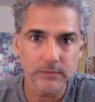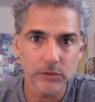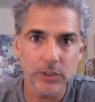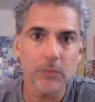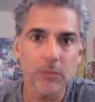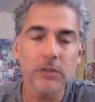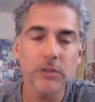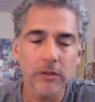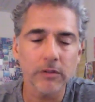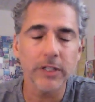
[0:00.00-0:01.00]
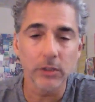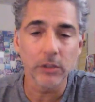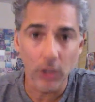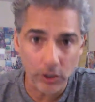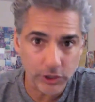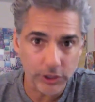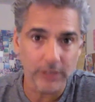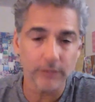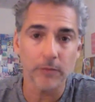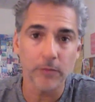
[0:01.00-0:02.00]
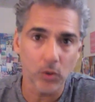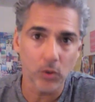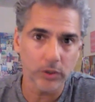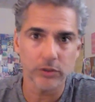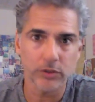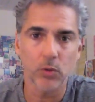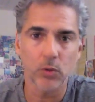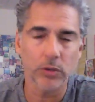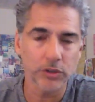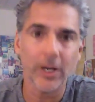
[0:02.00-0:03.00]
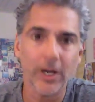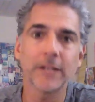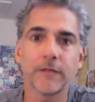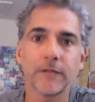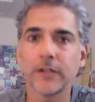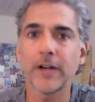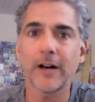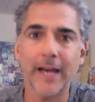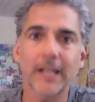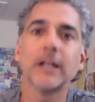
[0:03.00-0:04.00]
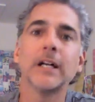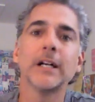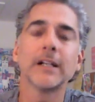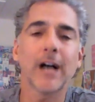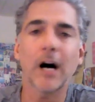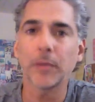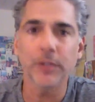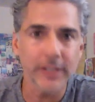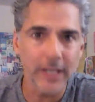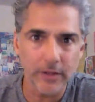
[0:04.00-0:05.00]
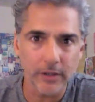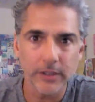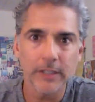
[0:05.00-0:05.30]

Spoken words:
So they were literally lurching from quarter to quarter, trying to figure out how to cobble together